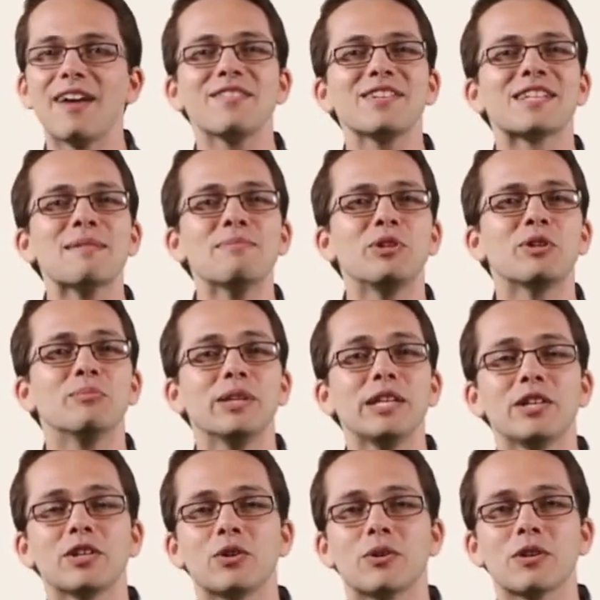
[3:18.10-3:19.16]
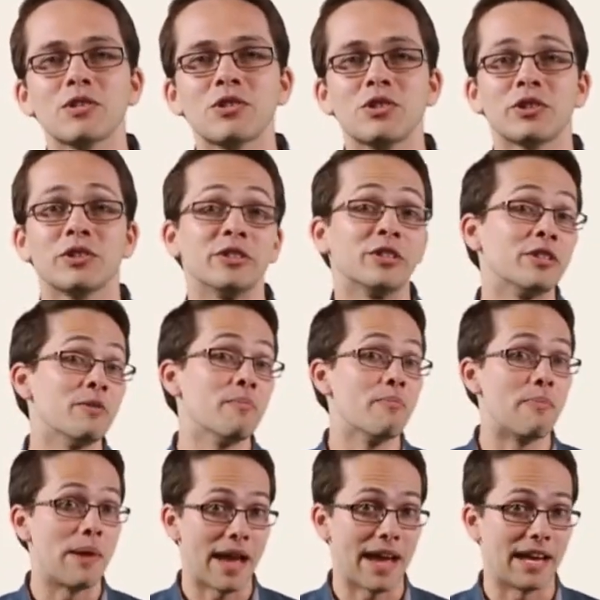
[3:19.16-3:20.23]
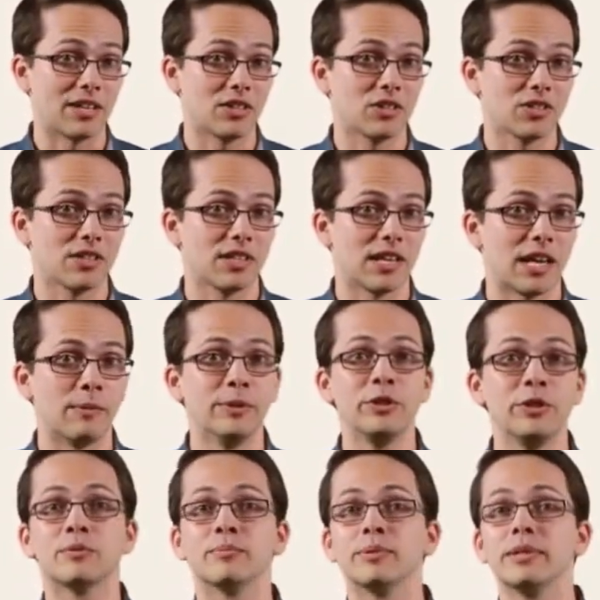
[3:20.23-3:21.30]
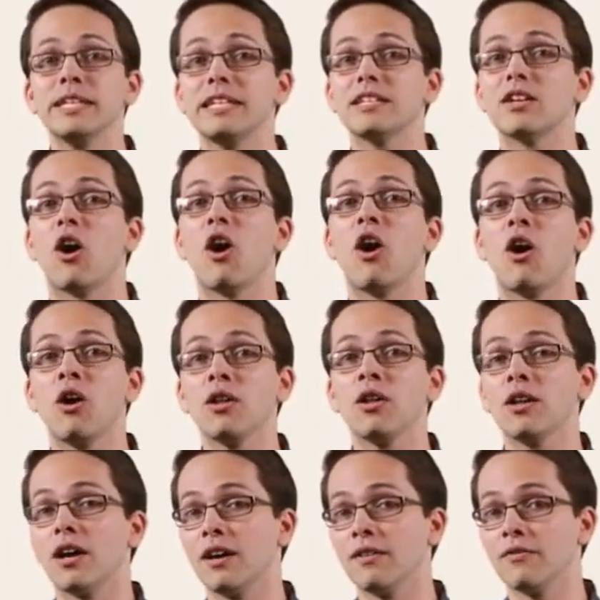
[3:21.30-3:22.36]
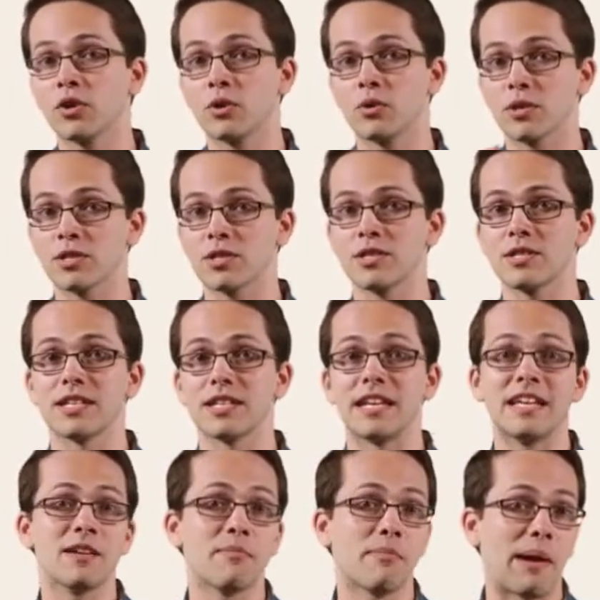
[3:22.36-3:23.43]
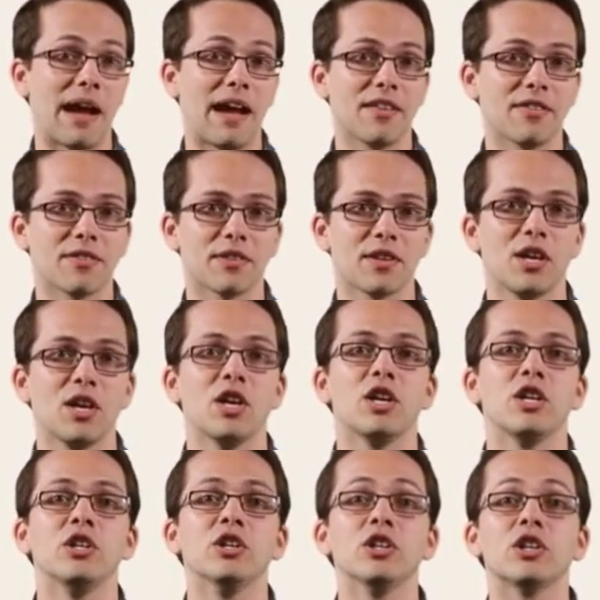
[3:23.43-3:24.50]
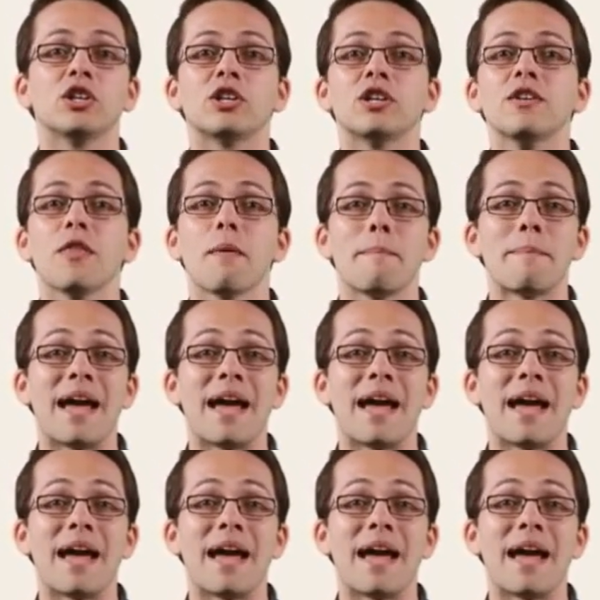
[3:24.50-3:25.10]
Every time you complete a course, you're going to earn a badge. And when you complete all of the courses in a path, you'll earn the